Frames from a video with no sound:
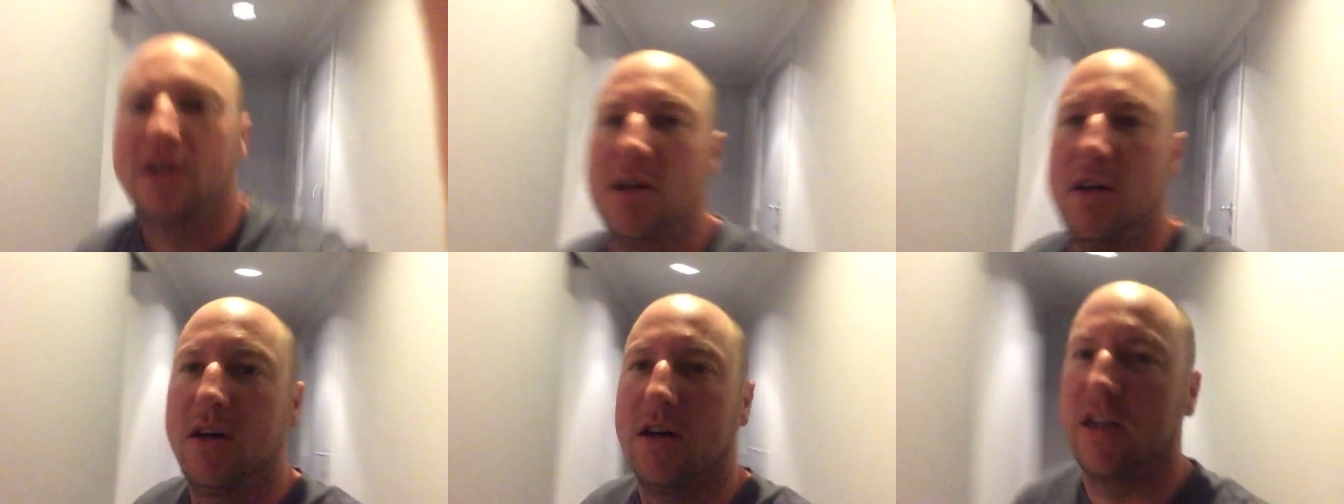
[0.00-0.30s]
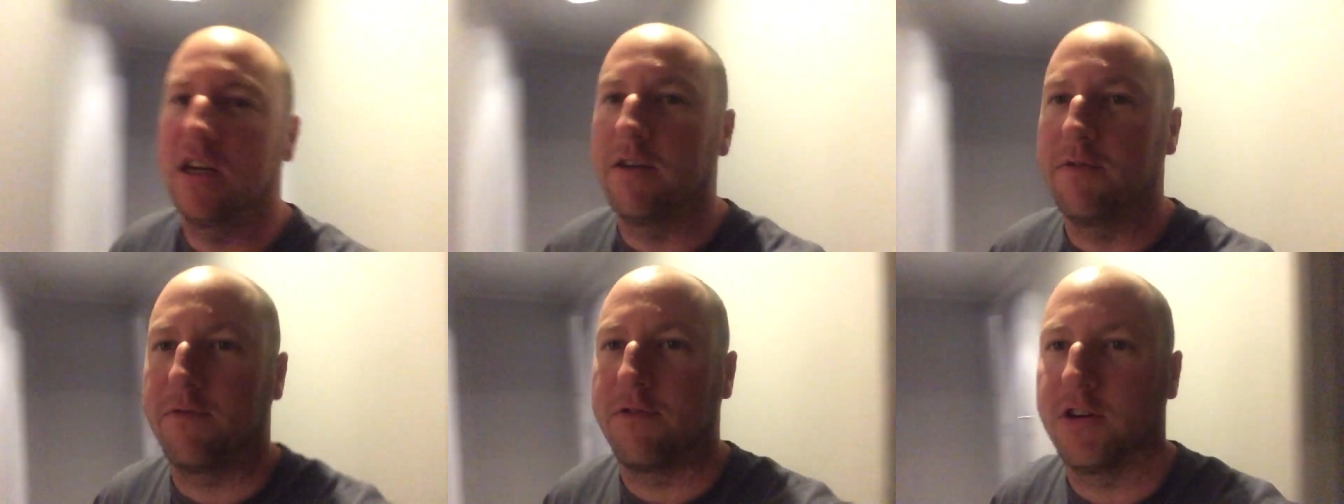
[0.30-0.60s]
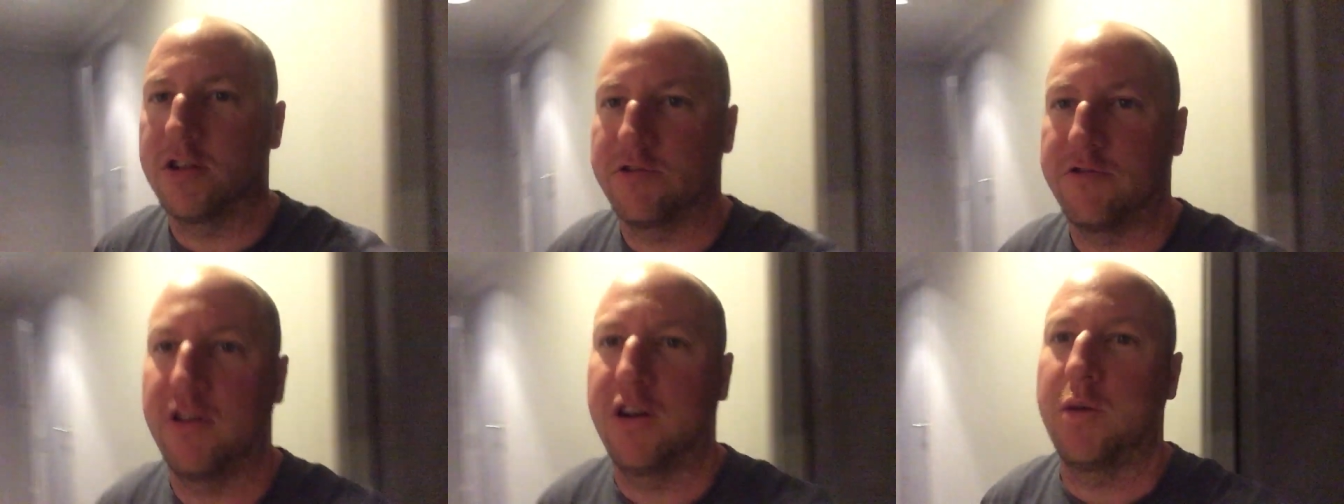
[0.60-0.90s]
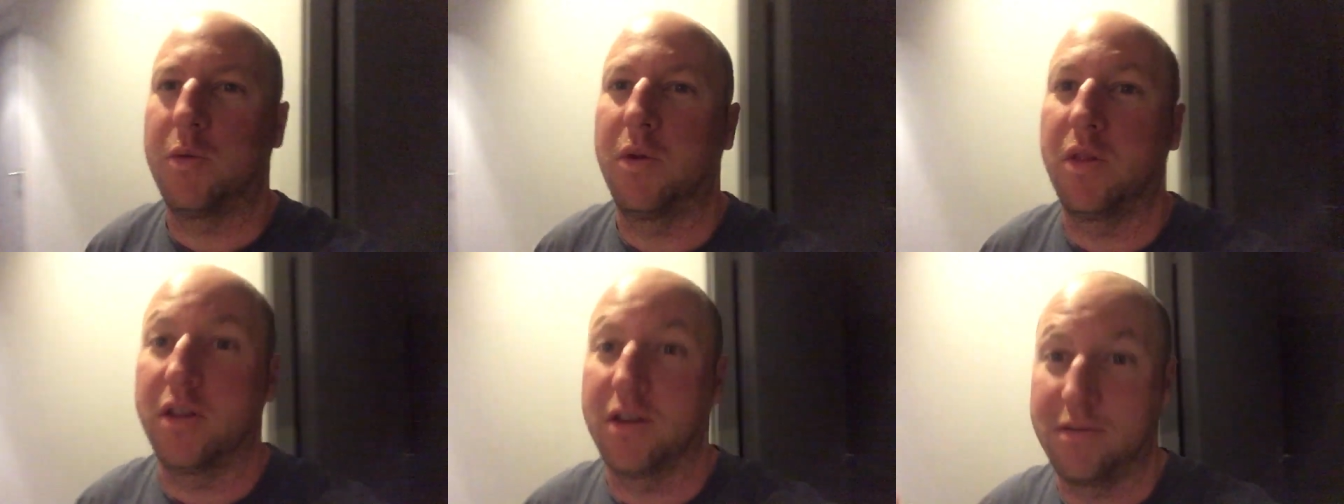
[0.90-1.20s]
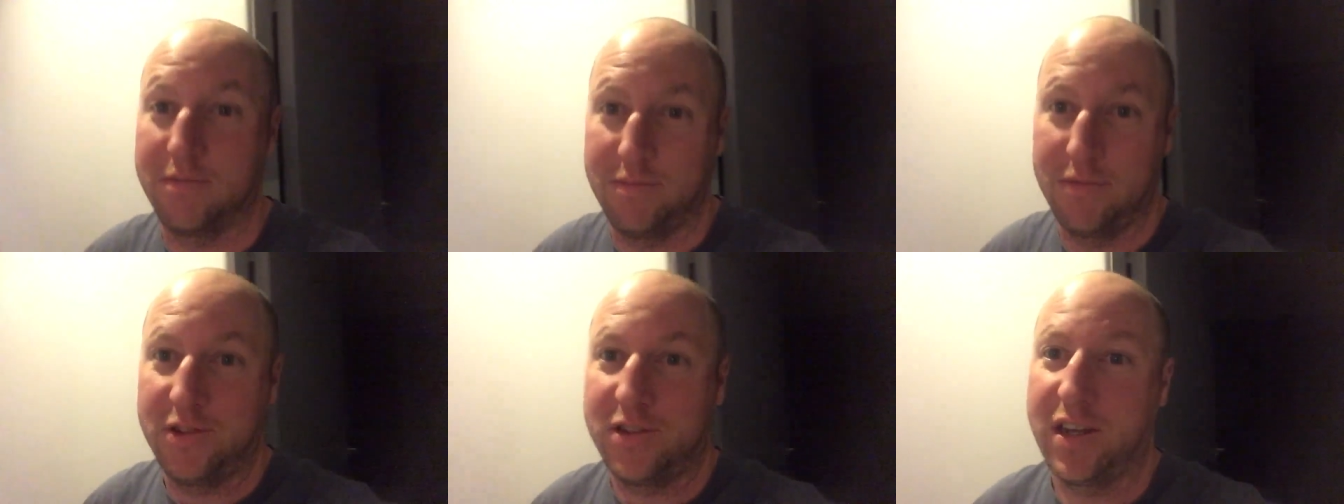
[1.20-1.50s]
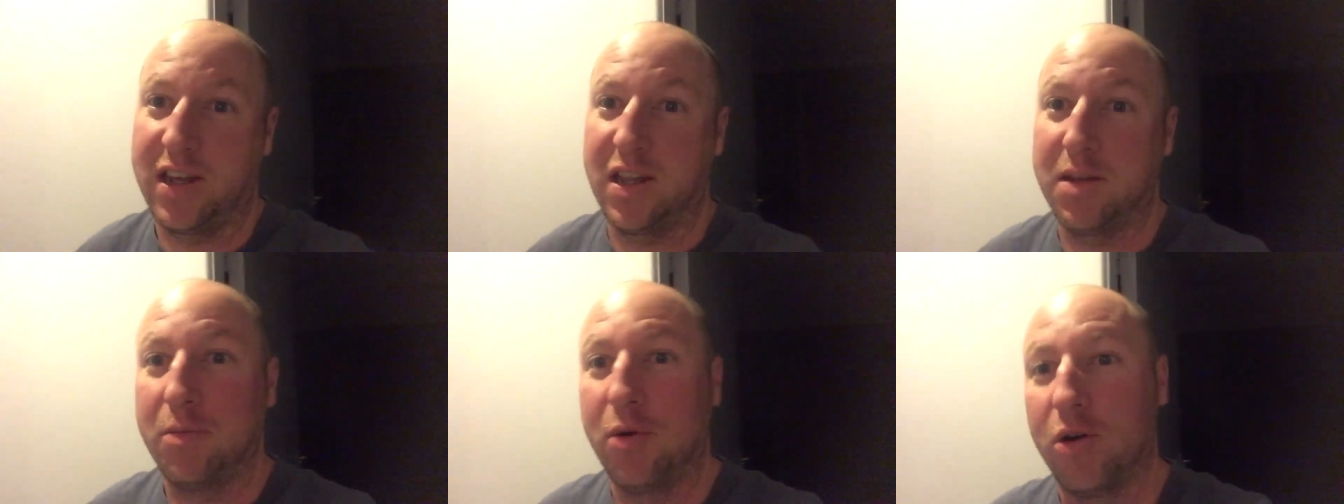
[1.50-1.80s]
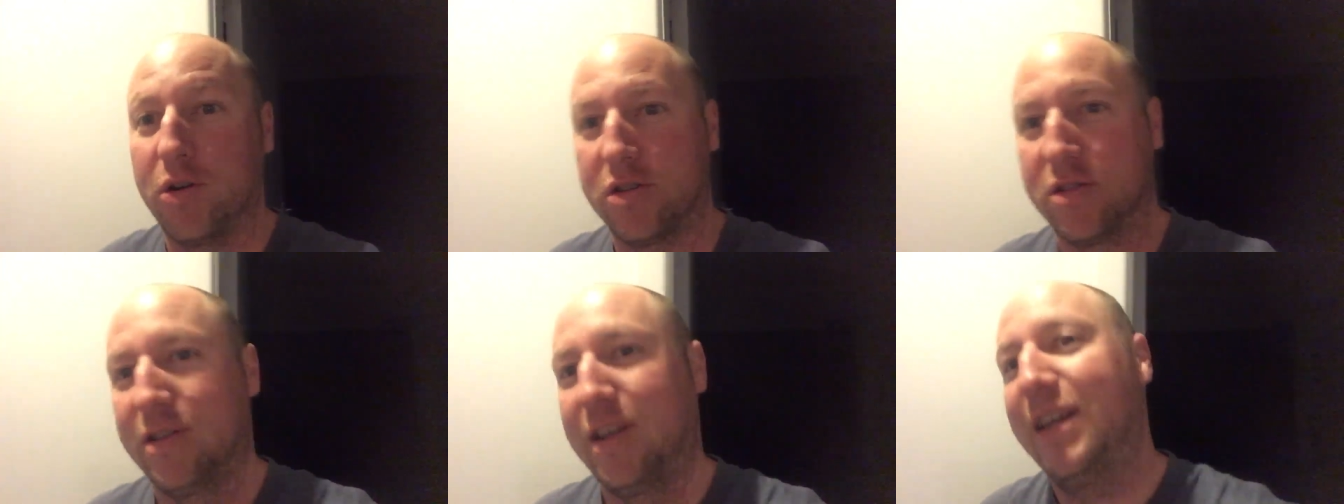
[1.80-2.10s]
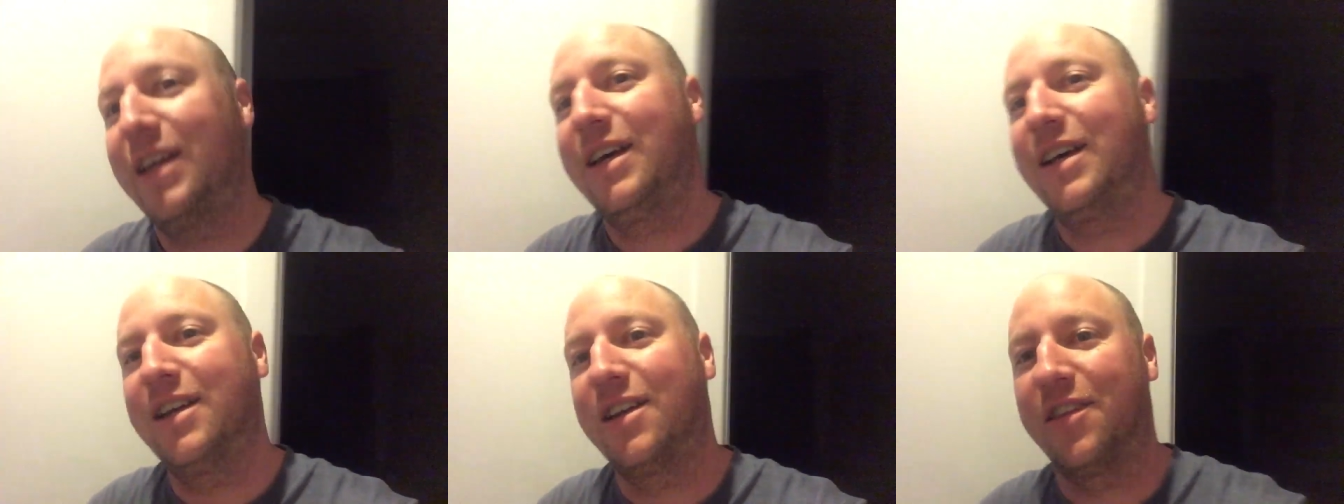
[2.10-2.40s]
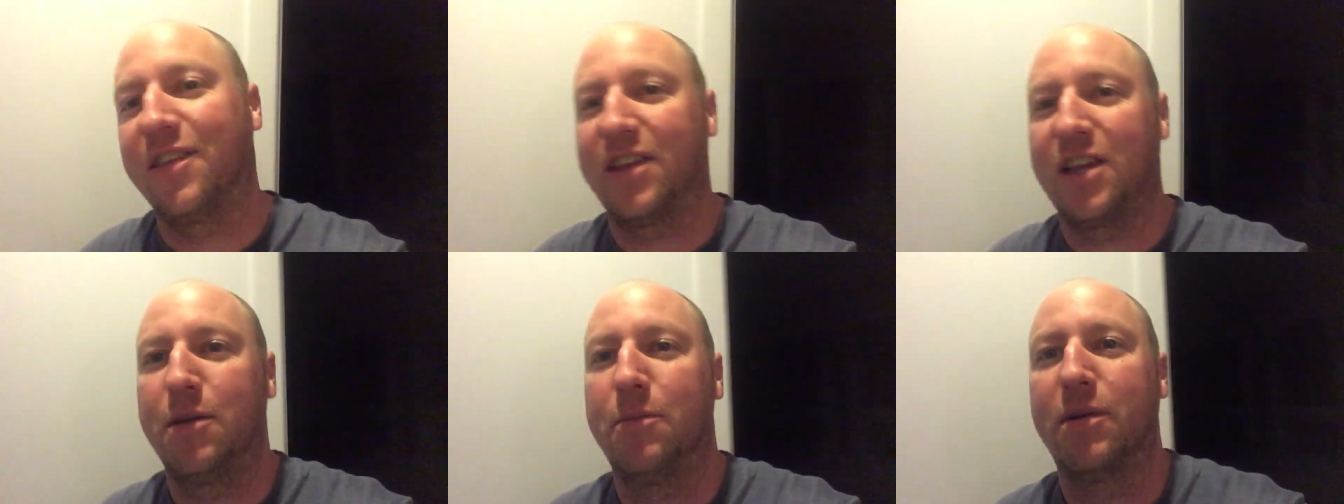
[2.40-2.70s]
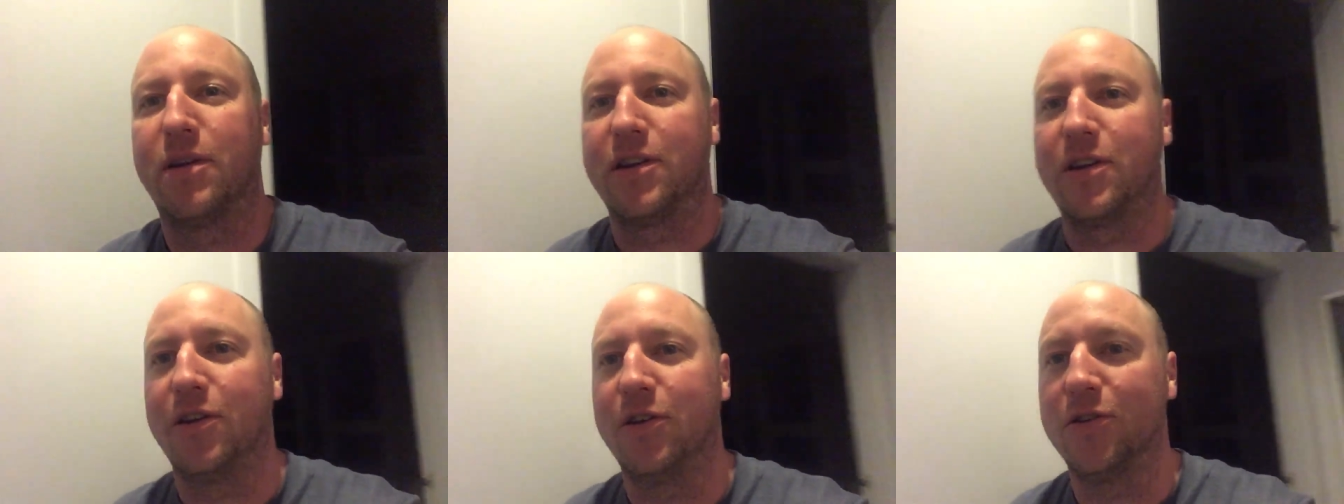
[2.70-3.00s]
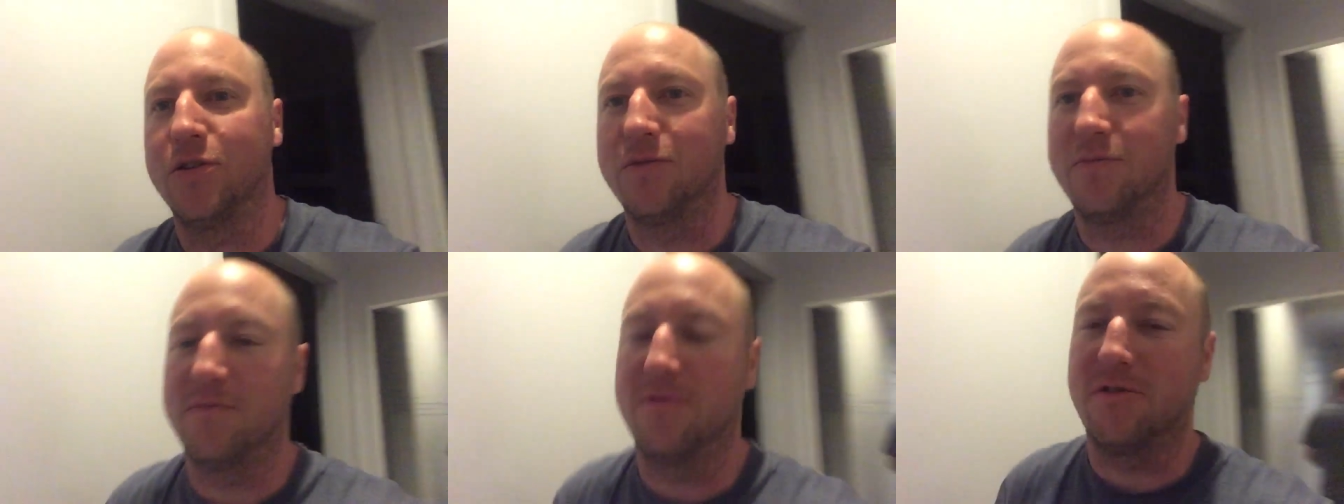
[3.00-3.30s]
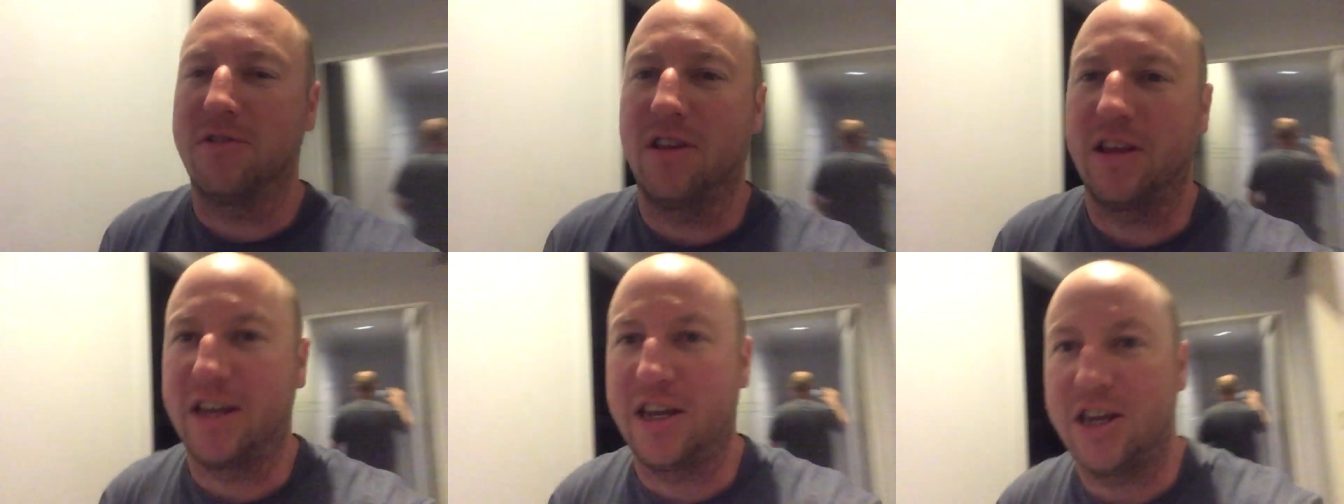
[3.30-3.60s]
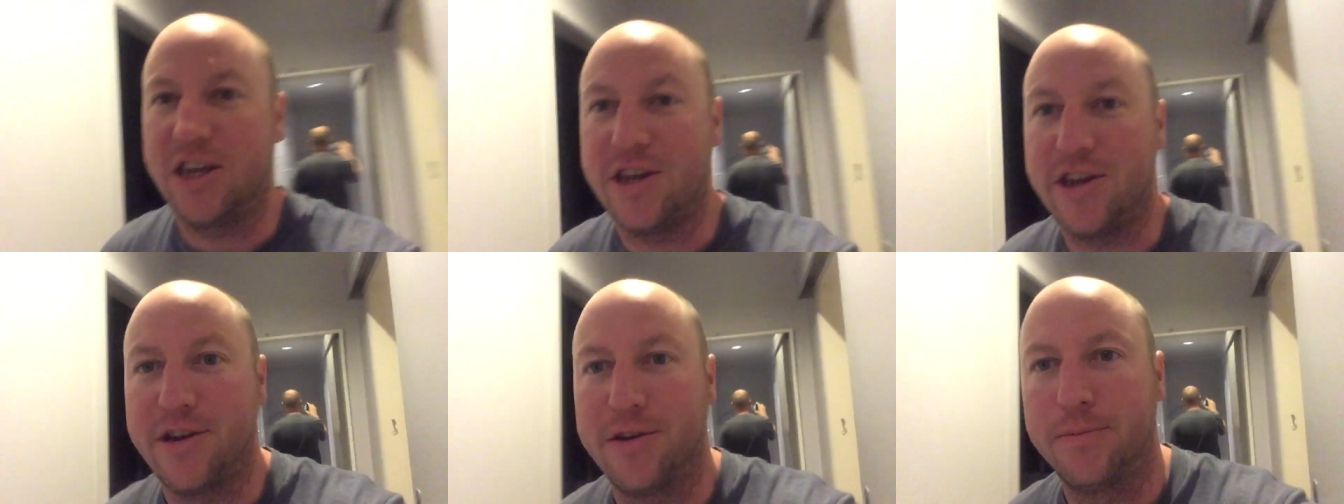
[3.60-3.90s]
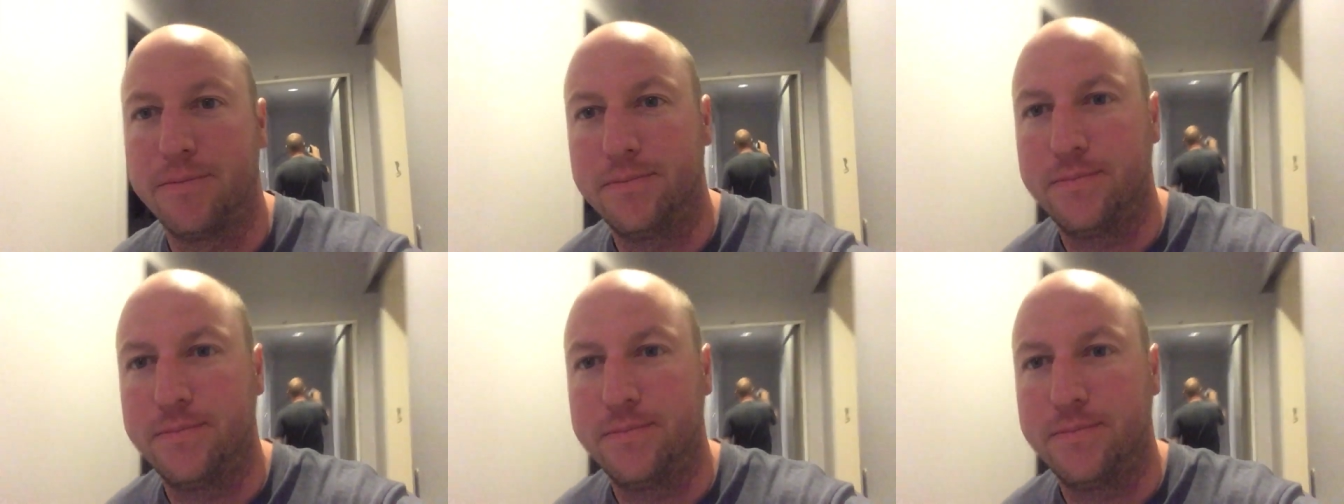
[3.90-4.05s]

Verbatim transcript: I get frustrated with it, stick in the box, and in the cupboard it goes for like a year.